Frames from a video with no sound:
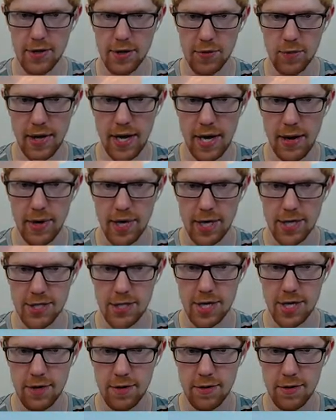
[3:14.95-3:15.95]
The way I want it to
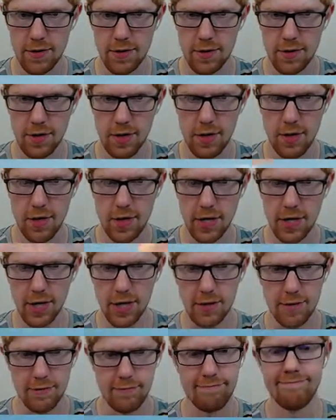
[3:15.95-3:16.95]
go. All right,
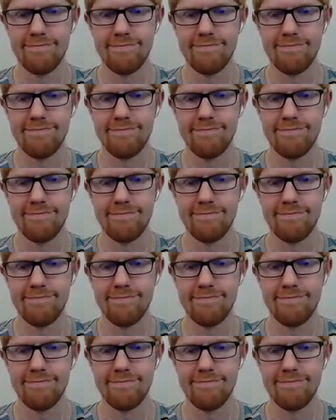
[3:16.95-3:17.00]
good.